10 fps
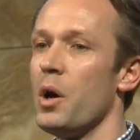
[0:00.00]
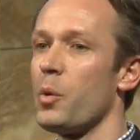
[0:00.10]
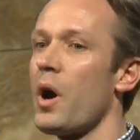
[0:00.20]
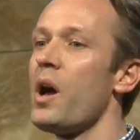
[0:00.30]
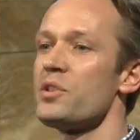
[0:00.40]

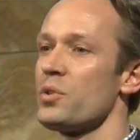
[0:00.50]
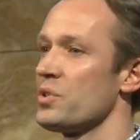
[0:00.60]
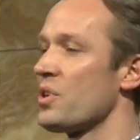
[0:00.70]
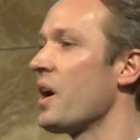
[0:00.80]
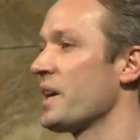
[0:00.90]
we're also
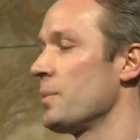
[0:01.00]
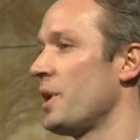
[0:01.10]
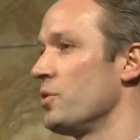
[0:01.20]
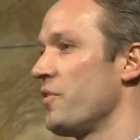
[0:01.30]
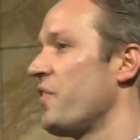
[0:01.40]
talking
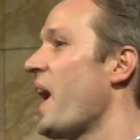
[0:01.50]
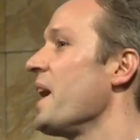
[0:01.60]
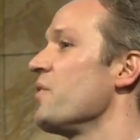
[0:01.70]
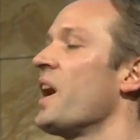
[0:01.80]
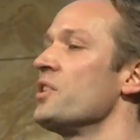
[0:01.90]
about
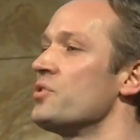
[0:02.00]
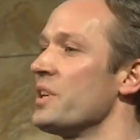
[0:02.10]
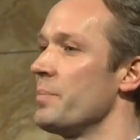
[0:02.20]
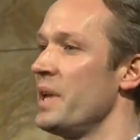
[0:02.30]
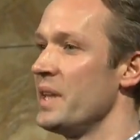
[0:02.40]

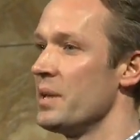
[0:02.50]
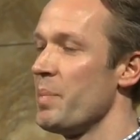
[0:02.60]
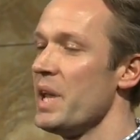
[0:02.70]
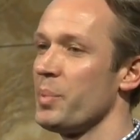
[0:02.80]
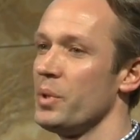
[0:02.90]
500 million
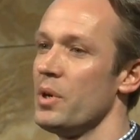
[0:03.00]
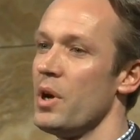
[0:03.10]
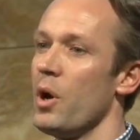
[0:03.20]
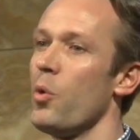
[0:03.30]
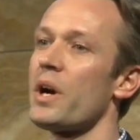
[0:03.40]
people
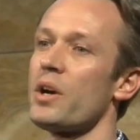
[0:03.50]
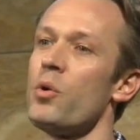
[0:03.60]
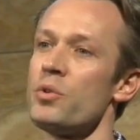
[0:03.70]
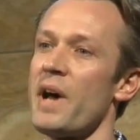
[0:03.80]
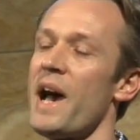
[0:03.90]
who are
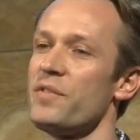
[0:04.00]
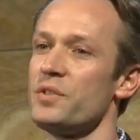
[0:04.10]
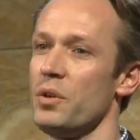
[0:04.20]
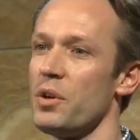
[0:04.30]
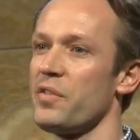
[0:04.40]
going to have
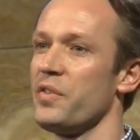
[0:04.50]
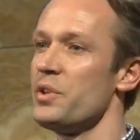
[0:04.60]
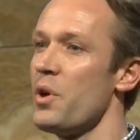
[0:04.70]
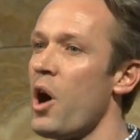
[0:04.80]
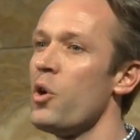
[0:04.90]
to look for
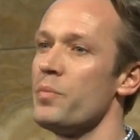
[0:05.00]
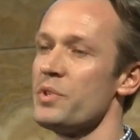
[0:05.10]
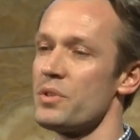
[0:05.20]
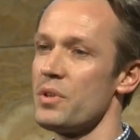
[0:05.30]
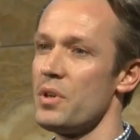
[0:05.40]
new
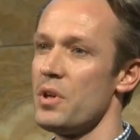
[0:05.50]
homes.